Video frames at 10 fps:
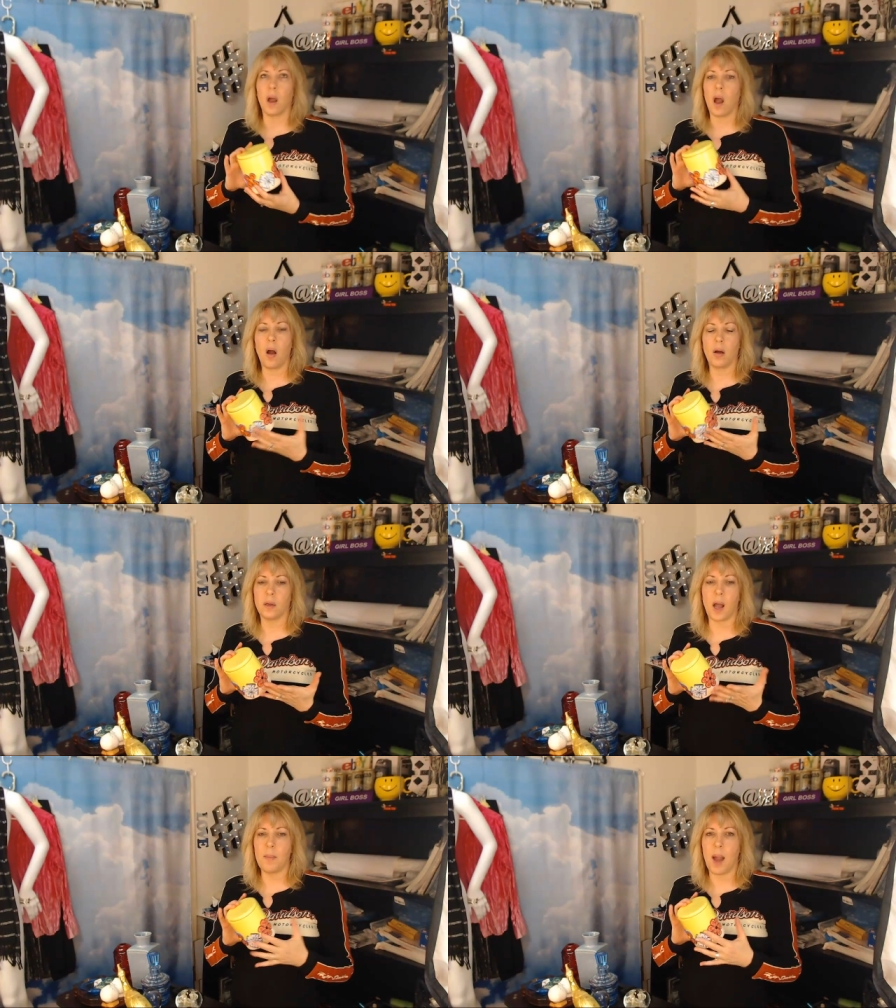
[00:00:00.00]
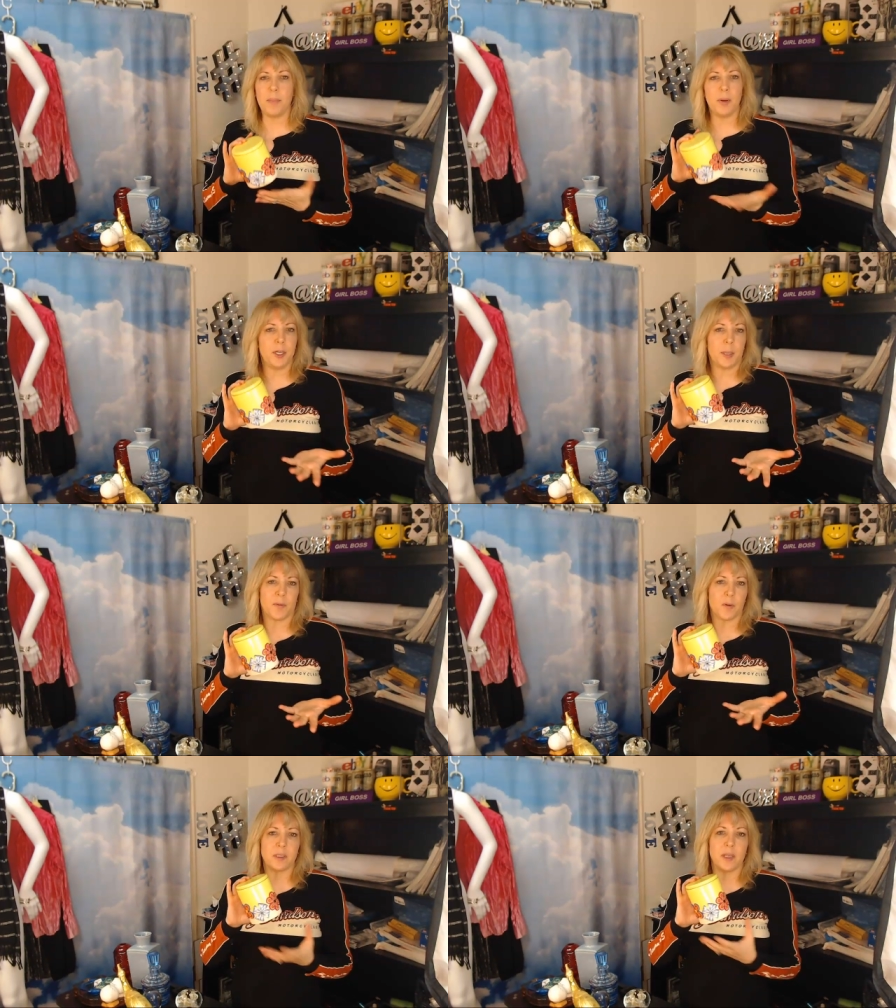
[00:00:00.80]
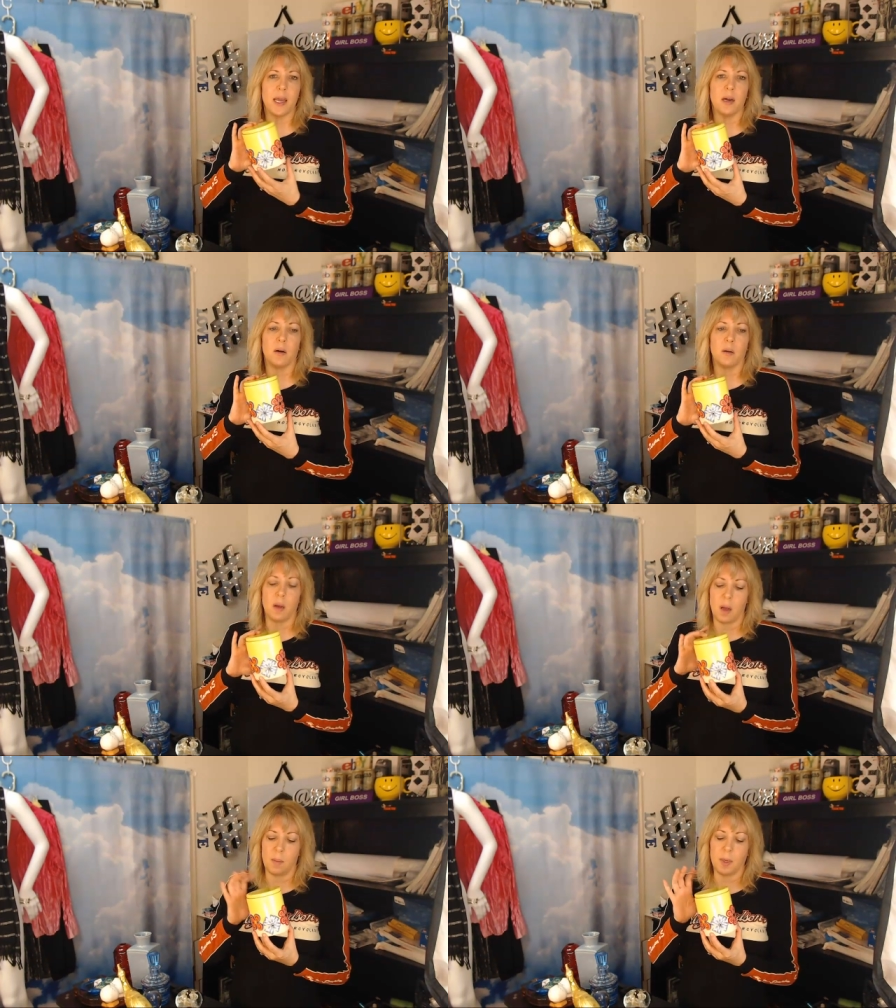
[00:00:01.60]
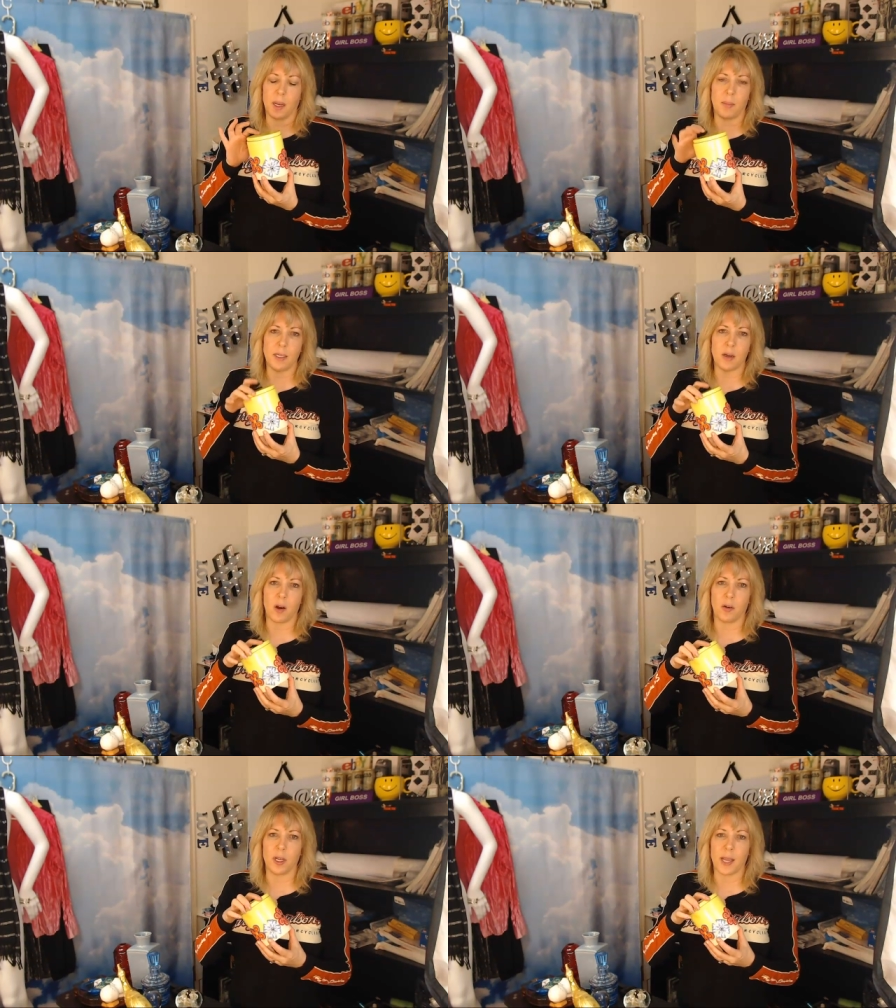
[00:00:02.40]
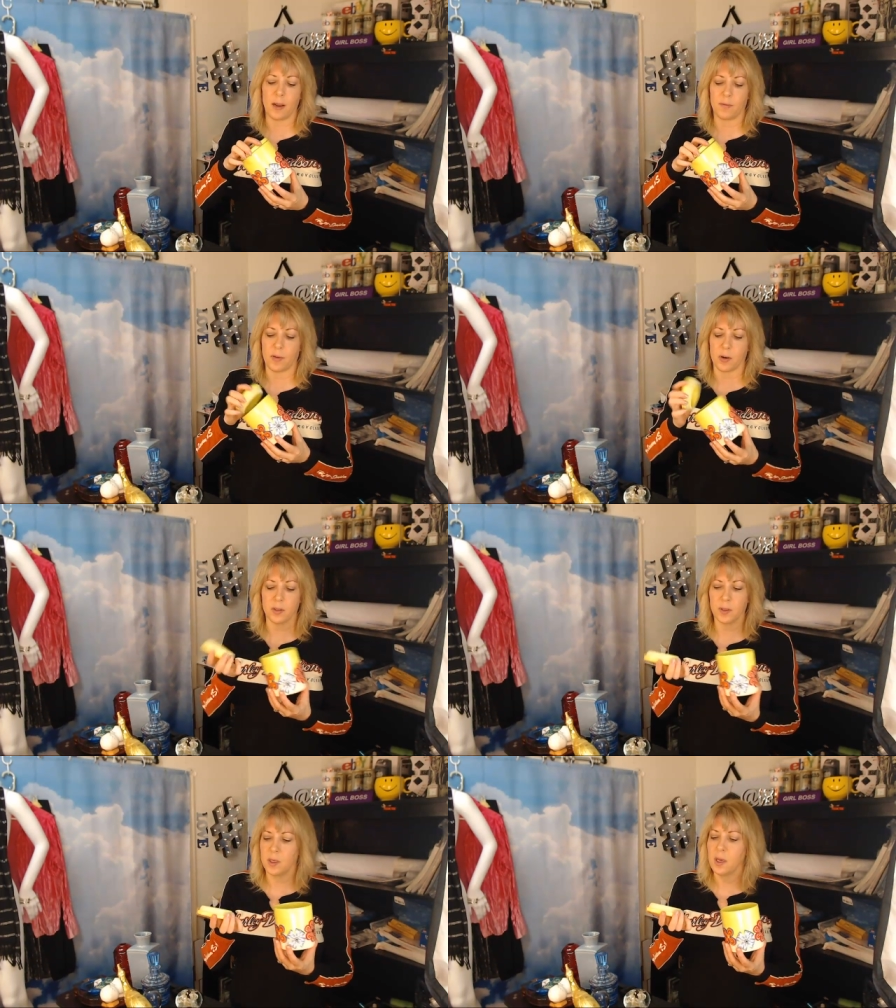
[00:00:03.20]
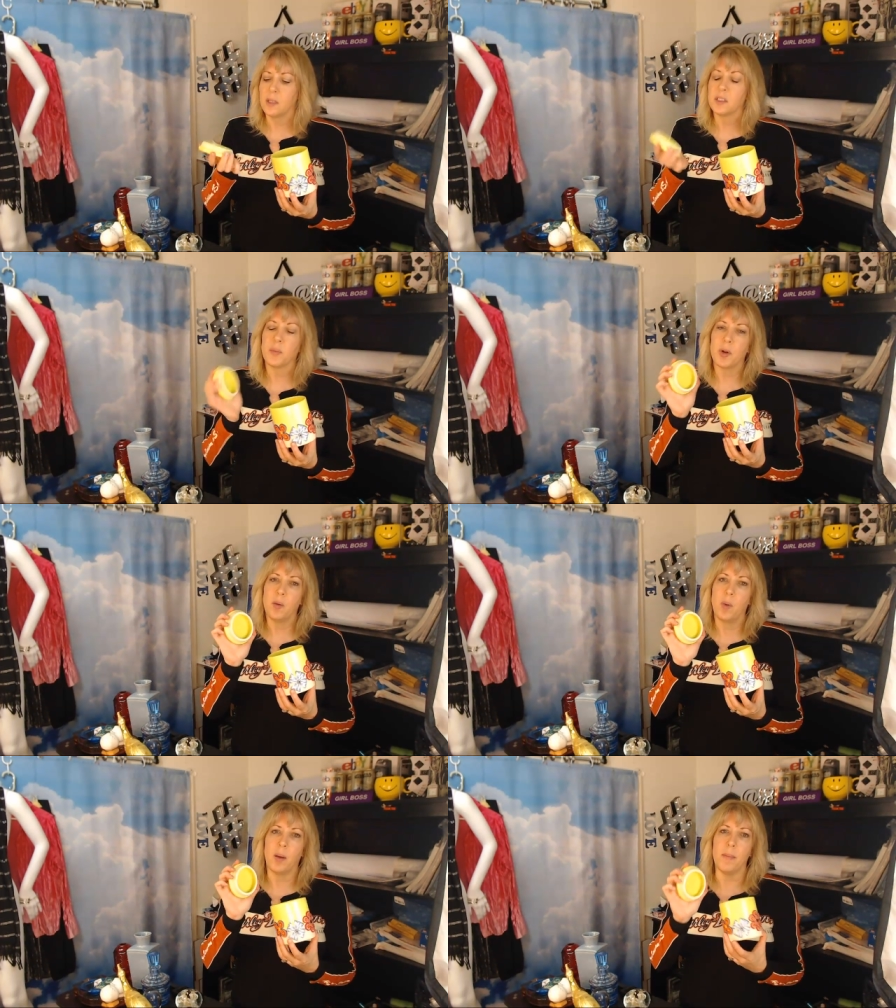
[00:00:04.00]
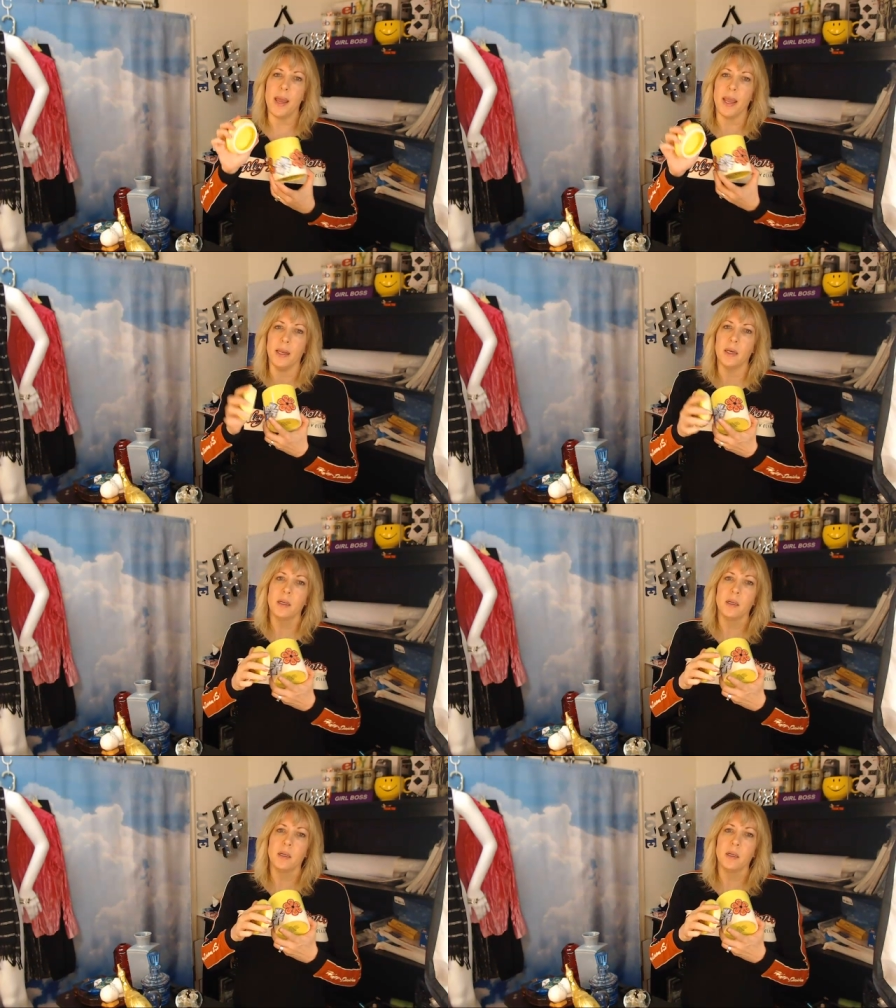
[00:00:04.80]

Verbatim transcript: oh, I might put it up for sale. I'm gonna let my daughter look at it first. It's pretty well made.